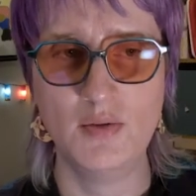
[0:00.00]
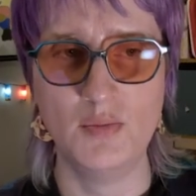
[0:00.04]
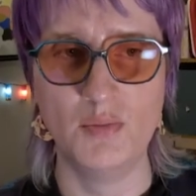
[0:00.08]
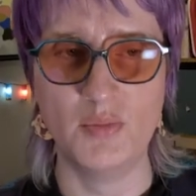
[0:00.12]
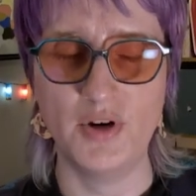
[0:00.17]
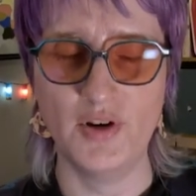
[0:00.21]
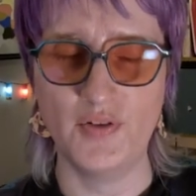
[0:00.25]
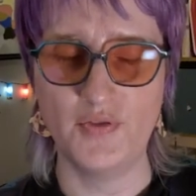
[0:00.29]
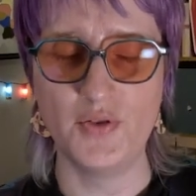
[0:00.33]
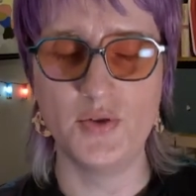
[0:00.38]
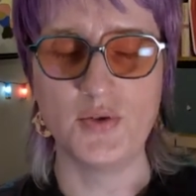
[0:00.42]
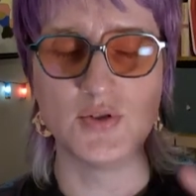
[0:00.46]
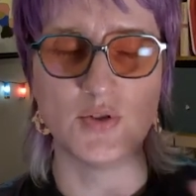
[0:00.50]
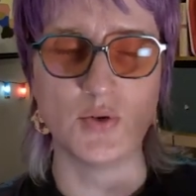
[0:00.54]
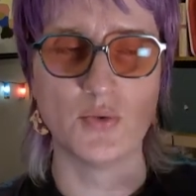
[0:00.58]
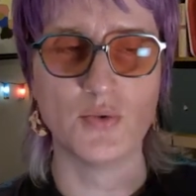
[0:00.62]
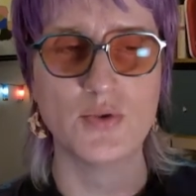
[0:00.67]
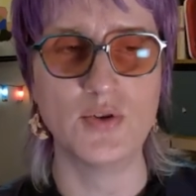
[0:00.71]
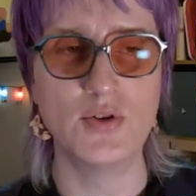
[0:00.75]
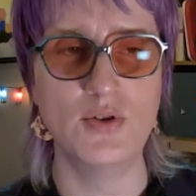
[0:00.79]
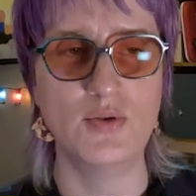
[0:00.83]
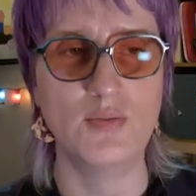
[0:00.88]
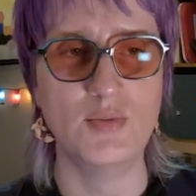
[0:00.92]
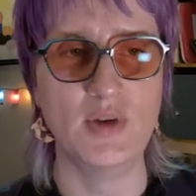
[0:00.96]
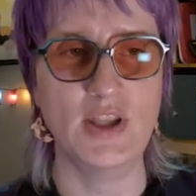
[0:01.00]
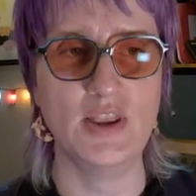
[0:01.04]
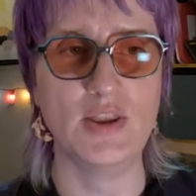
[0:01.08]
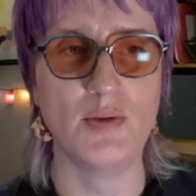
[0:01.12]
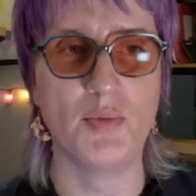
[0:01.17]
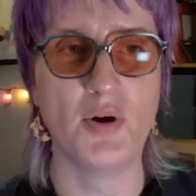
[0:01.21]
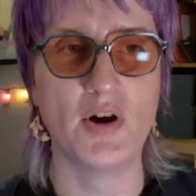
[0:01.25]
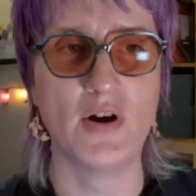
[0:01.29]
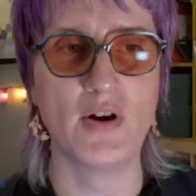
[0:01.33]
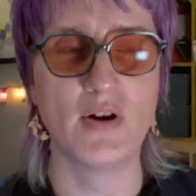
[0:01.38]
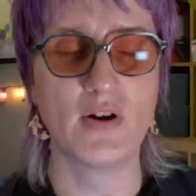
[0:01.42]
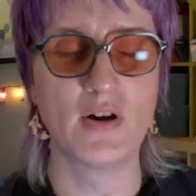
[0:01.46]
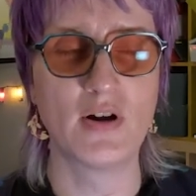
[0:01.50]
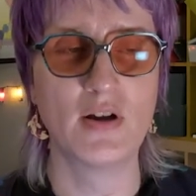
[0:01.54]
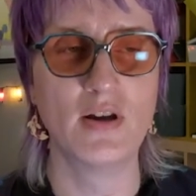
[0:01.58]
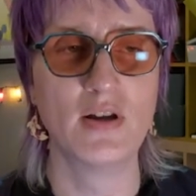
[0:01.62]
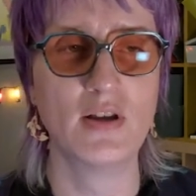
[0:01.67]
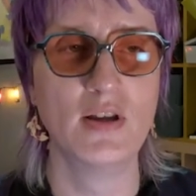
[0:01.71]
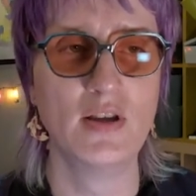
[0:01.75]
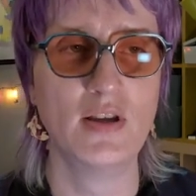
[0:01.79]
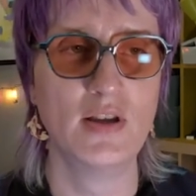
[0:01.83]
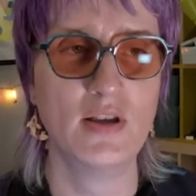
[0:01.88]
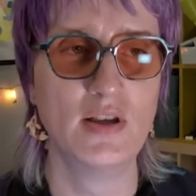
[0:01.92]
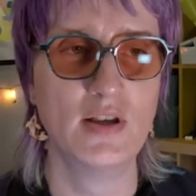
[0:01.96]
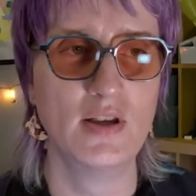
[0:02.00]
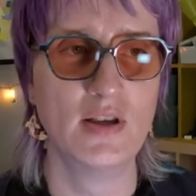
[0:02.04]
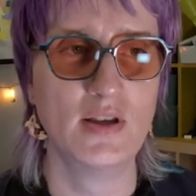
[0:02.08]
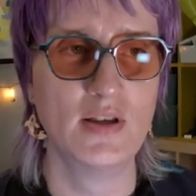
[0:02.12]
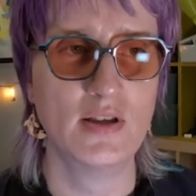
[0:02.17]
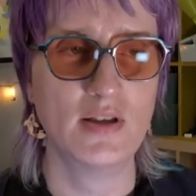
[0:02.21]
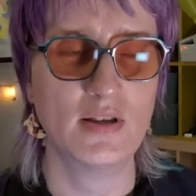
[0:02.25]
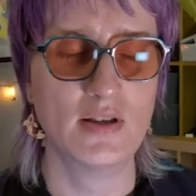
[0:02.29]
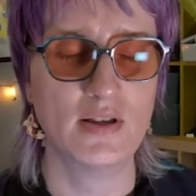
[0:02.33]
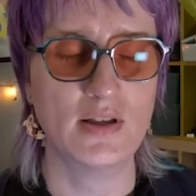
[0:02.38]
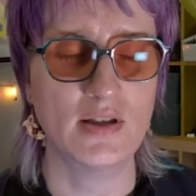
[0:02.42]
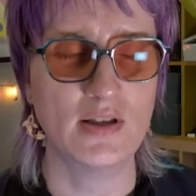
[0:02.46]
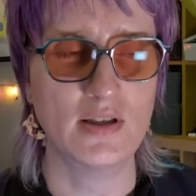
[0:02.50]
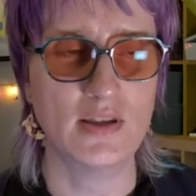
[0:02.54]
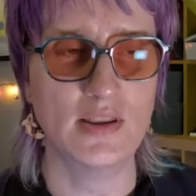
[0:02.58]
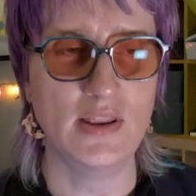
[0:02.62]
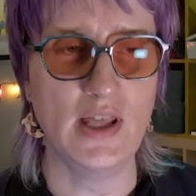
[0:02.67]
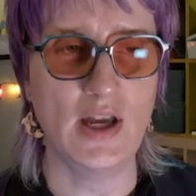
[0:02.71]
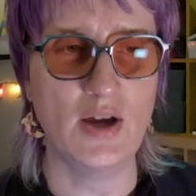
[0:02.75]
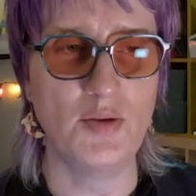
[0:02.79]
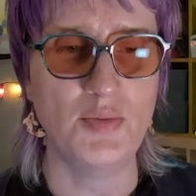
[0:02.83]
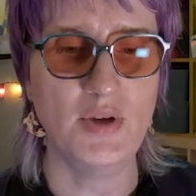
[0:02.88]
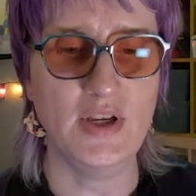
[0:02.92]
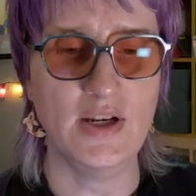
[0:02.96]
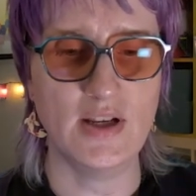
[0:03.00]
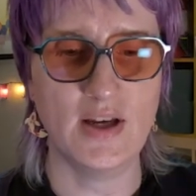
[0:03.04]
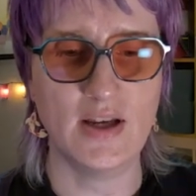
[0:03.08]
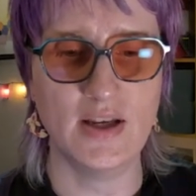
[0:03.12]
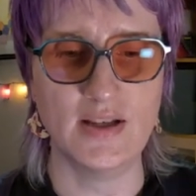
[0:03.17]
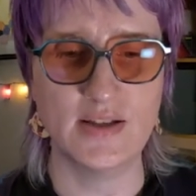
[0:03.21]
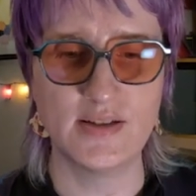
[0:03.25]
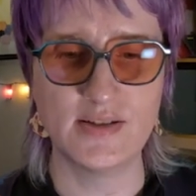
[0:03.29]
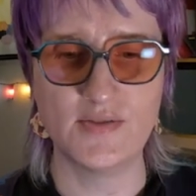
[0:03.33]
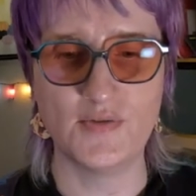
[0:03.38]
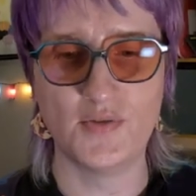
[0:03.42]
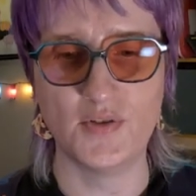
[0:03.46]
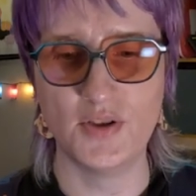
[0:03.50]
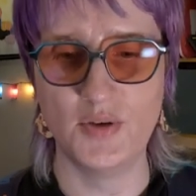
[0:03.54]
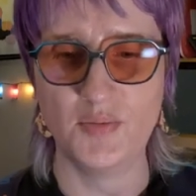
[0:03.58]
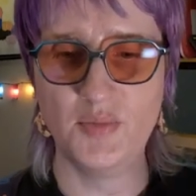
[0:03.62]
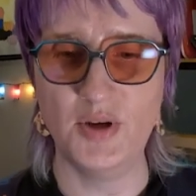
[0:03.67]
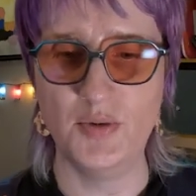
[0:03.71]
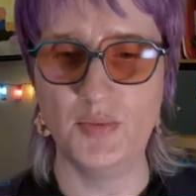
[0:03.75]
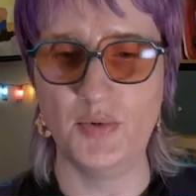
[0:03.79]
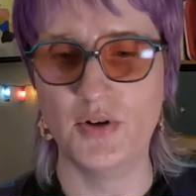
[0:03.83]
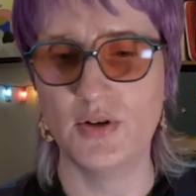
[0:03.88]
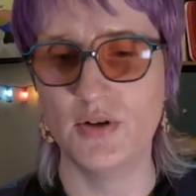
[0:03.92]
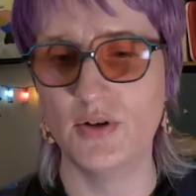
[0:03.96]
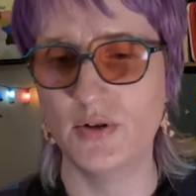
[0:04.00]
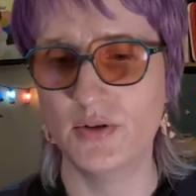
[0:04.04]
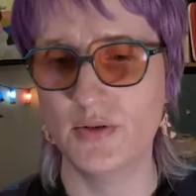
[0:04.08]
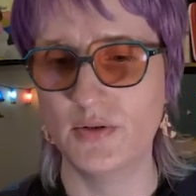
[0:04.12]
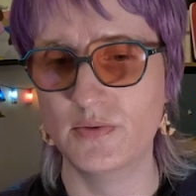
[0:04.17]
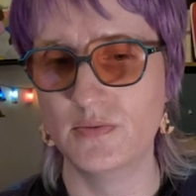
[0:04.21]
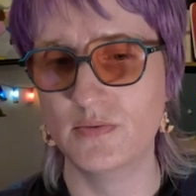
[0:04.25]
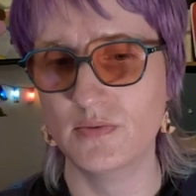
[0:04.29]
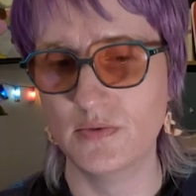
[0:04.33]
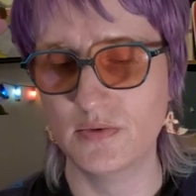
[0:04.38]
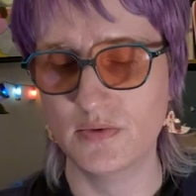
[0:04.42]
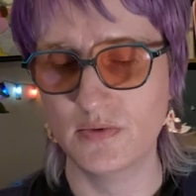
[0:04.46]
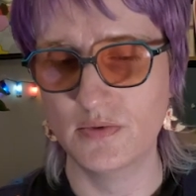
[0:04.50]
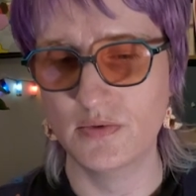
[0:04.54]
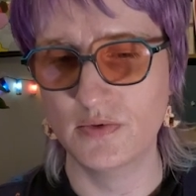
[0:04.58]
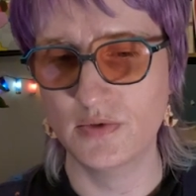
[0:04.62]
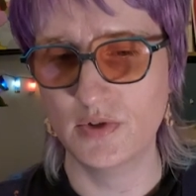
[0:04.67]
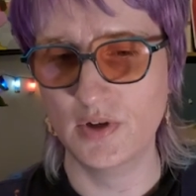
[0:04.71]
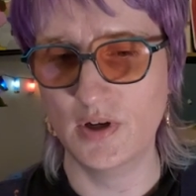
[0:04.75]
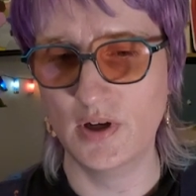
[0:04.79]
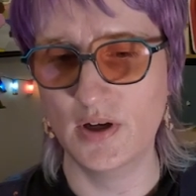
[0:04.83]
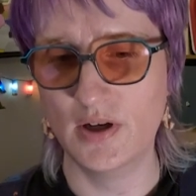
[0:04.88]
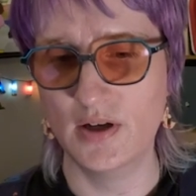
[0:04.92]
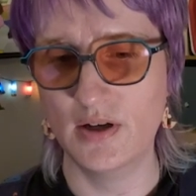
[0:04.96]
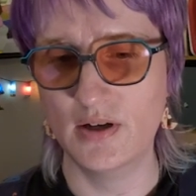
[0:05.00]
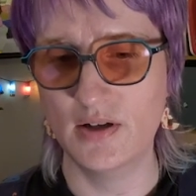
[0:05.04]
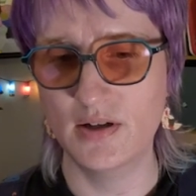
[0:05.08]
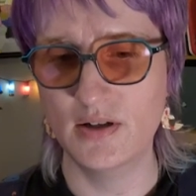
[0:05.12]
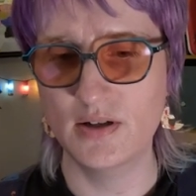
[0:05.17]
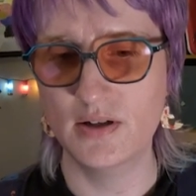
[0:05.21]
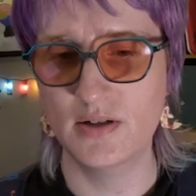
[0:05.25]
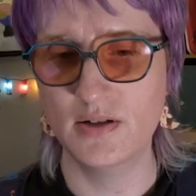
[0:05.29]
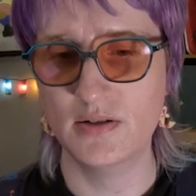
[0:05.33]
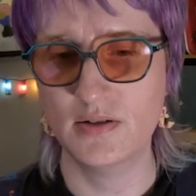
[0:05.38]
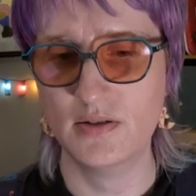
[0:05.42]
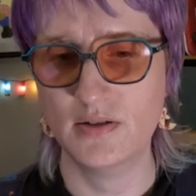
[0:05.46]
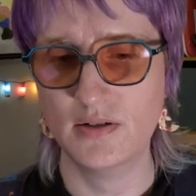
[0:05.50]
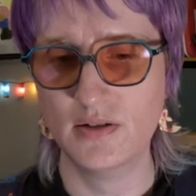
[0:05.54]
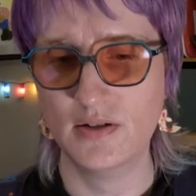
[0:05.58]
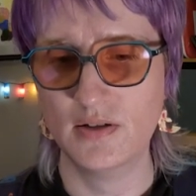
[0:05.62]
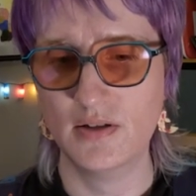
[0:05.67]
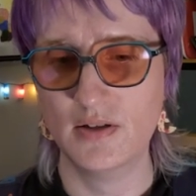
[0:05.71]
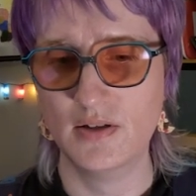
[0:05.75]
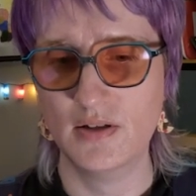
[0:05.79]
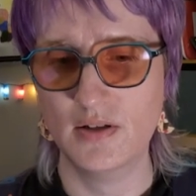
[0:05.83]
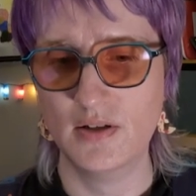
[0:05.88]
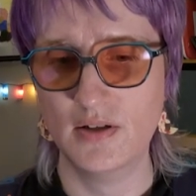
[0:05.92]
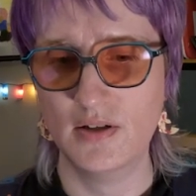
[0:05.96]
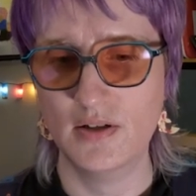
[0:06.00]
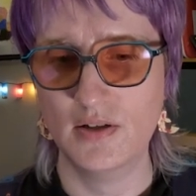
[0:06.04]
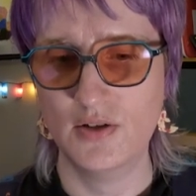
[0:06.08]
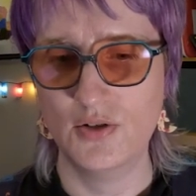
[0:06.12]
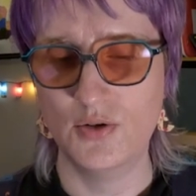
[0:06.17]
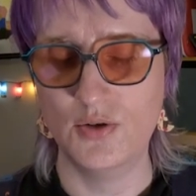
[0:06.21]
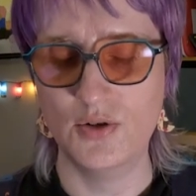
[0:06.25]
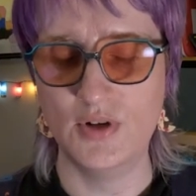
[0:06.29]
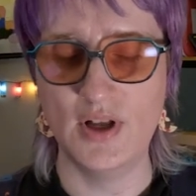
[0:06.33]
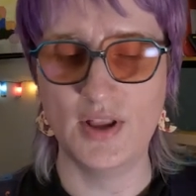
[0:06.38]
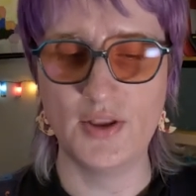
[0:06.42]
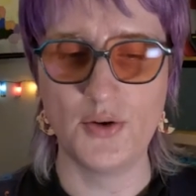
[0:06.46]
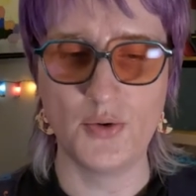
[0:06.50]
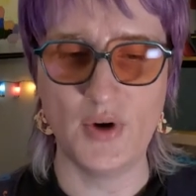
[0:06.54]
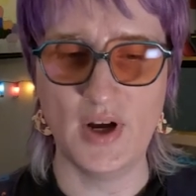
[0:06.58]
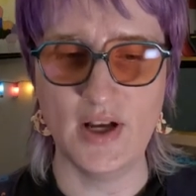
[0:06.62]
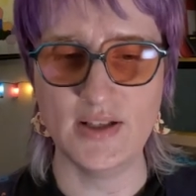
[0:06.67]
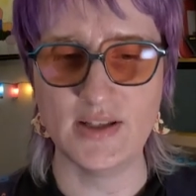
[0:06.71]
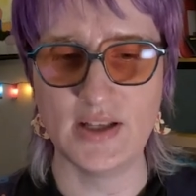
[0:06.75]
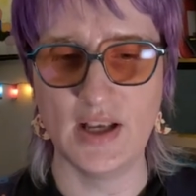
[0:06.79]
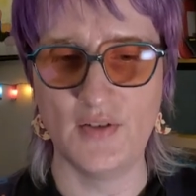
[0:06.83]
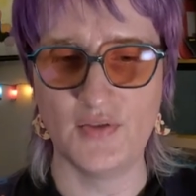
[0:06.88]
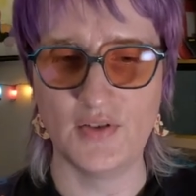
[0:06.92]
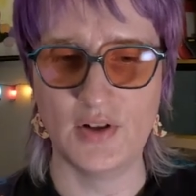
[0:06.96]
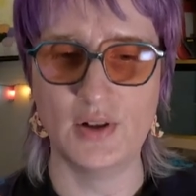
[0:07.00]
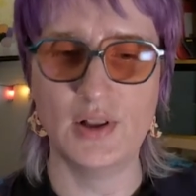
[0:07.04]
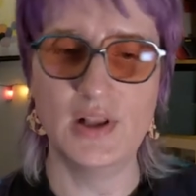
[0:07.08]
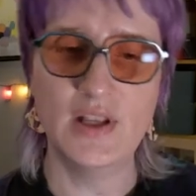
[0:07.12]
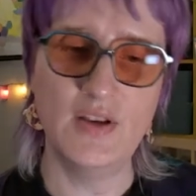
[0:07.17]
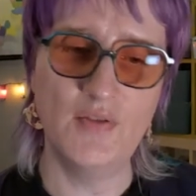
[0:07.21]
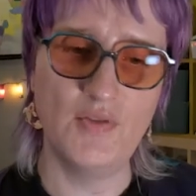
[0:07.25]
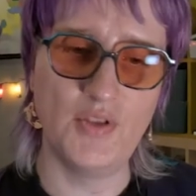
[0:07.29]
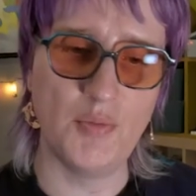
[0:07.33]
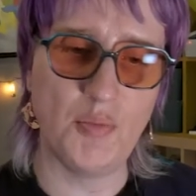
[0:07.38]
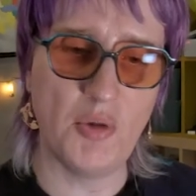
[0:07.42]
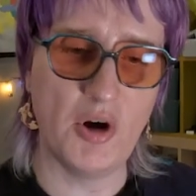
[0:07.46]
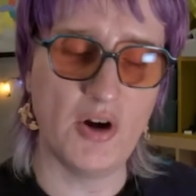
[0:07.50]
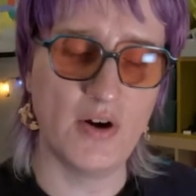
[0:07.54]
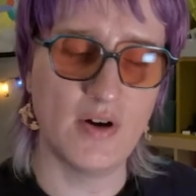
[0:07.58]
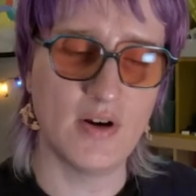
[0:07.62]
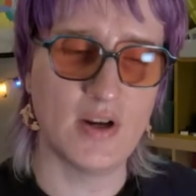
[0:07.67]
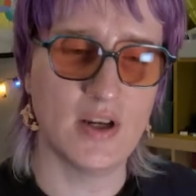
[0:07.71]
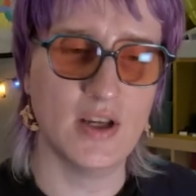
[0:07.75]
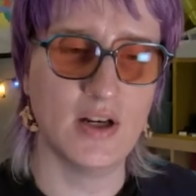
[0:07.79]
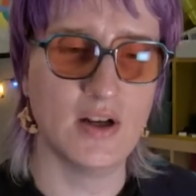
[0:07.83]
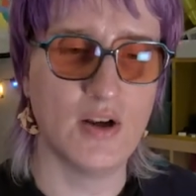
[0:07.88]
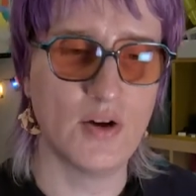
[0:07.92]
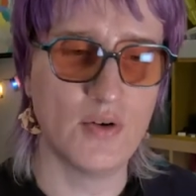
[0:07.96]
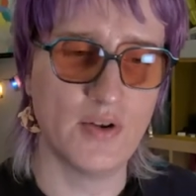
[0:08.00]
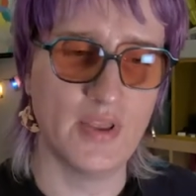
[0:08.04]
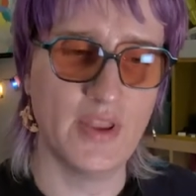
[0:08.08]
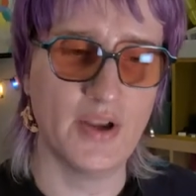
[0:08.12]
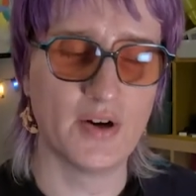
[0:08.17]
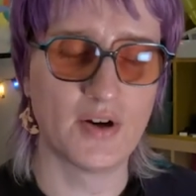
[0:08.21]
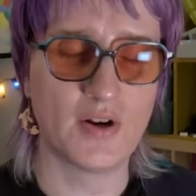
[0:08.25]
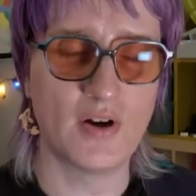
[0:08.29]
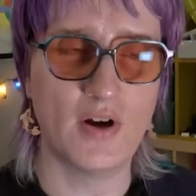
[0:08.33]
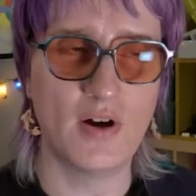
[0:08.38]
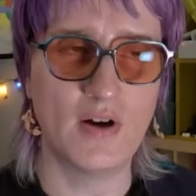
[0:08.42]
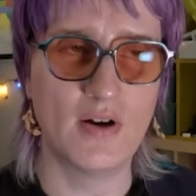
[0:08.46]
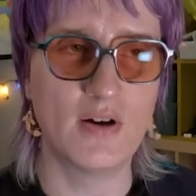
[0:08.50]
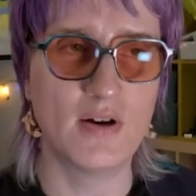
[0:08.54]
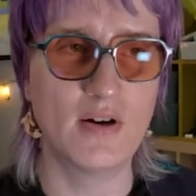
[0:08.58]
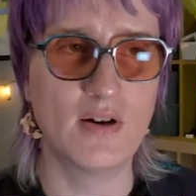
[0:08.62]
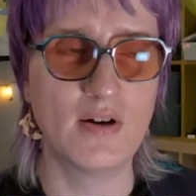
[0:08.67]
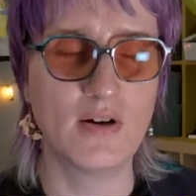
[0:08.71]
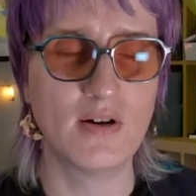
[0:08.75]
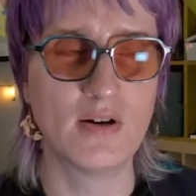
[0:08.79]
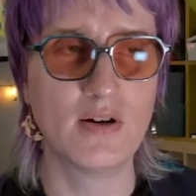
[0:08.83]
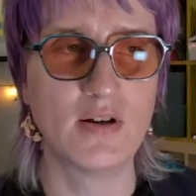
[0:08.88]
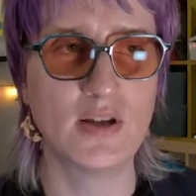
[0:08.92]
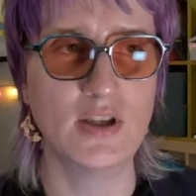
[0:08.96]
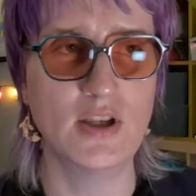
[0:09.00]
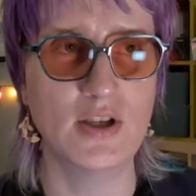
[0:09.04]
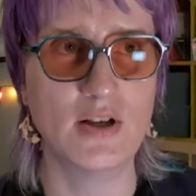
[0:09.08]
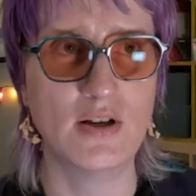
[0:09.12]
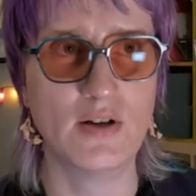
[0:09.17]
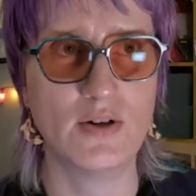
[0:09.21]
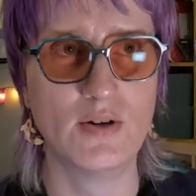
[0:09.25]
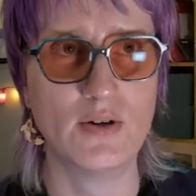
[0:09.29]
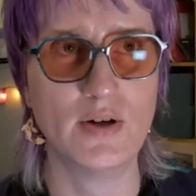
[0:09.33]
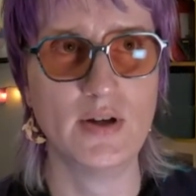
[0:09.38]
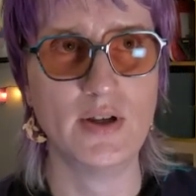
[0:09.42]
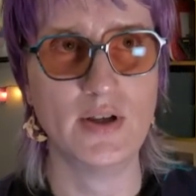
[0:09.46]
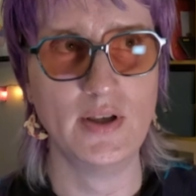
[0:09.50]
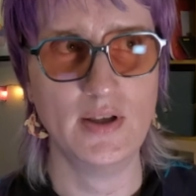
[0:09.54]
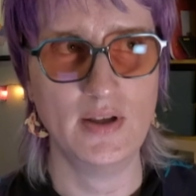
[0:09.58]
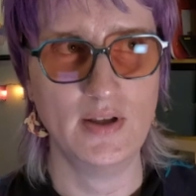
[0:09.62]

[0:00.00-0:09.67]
But if there was a room in the park, that'd be nice for the people uh, who'd otherwise have to leave the park and go to their car, you know,